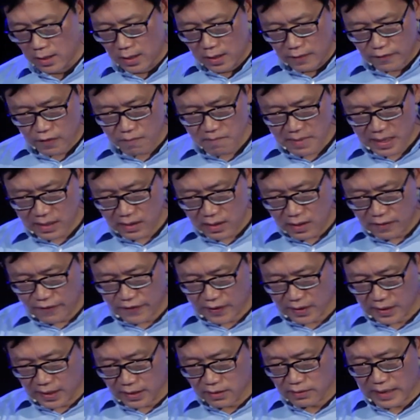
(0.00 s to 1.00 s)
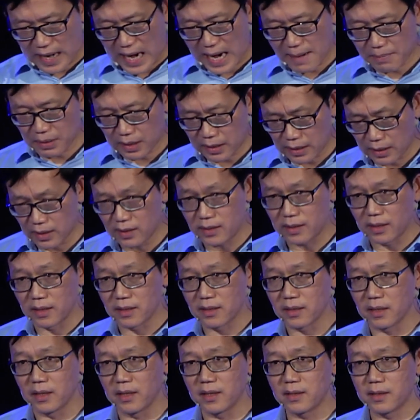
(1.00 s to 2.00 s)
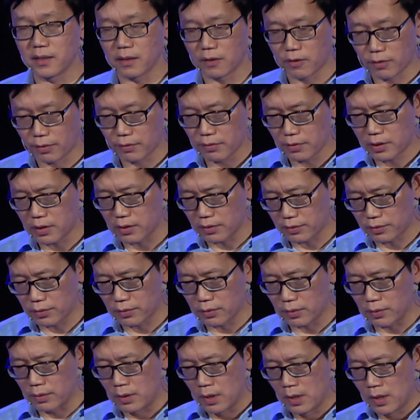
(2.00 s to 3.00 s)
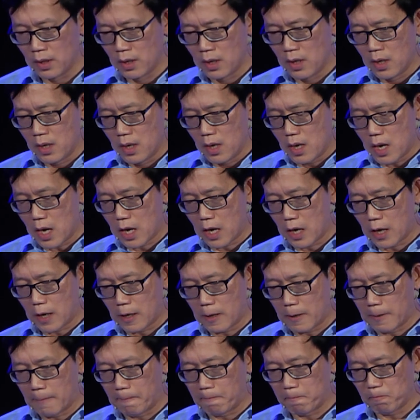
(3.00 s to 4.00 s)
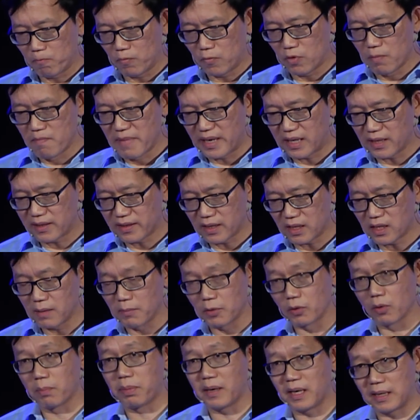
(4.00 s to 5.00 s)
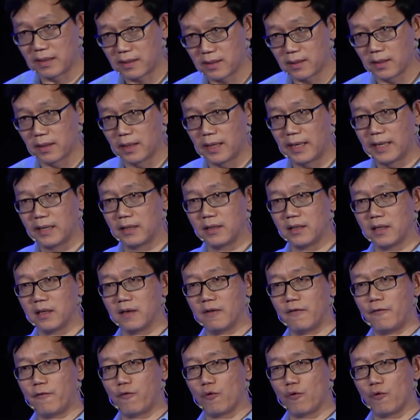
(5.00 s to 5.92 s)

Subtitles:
for many financial applications, it's crucial to make the system robust and to